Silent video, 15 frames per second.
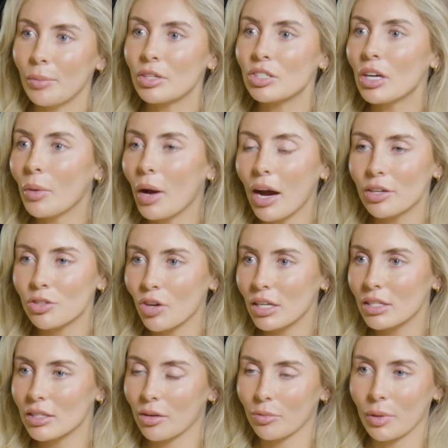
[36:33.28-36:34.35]
Imagine how
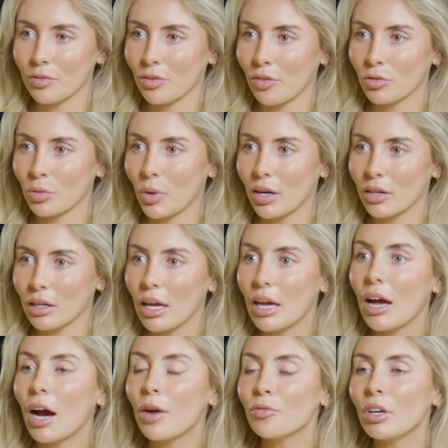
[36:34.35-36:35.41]
hydrating that would be for everyone.
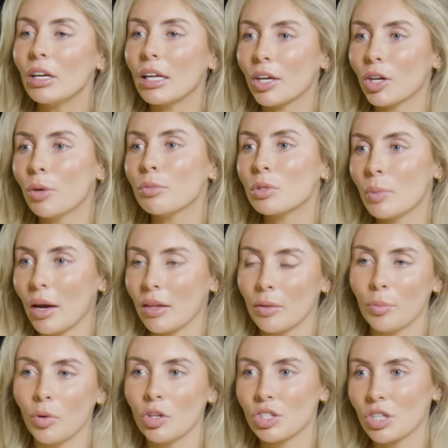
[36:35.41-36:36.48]
I'm really better
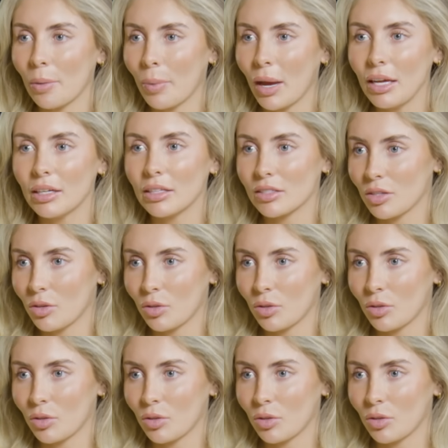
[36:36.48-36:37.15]
than putting champagne into the